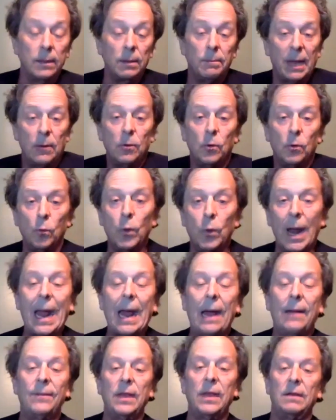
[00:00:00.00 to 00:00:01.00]
the man who
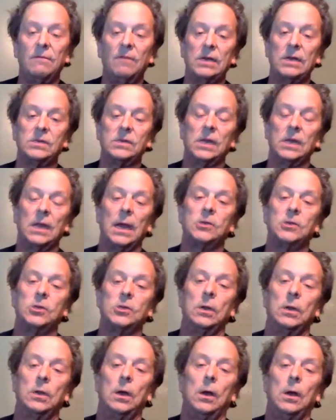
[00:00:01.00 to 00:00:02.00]
ran the
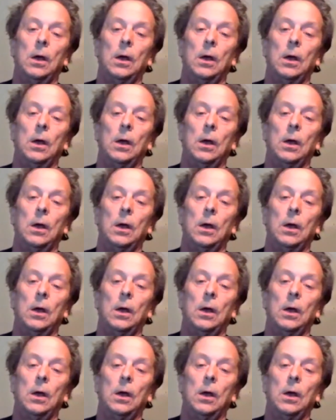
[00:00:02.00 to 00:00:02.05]
investigation,